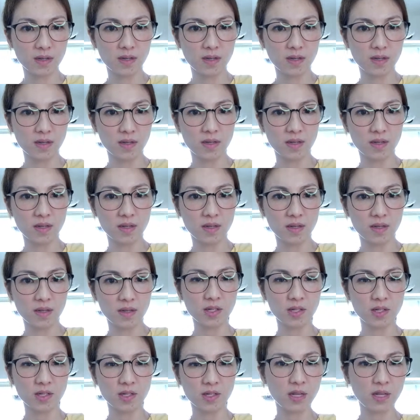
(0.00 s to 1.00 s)
Attention
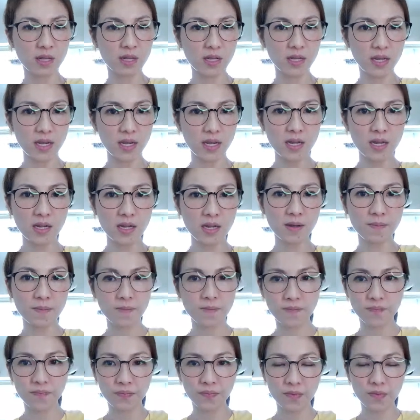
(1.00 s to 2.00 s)
seeking
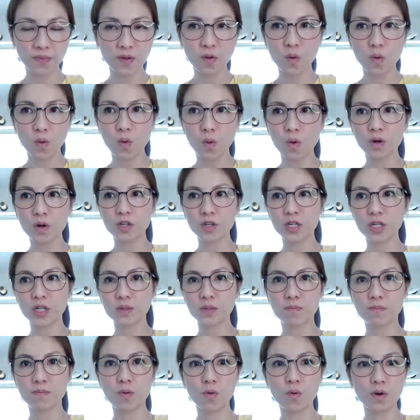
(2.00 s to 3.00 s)
or just
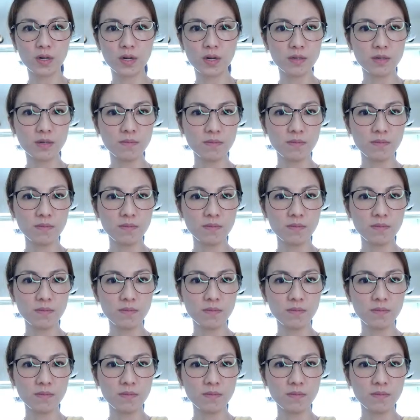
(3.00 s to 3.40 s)
boredom?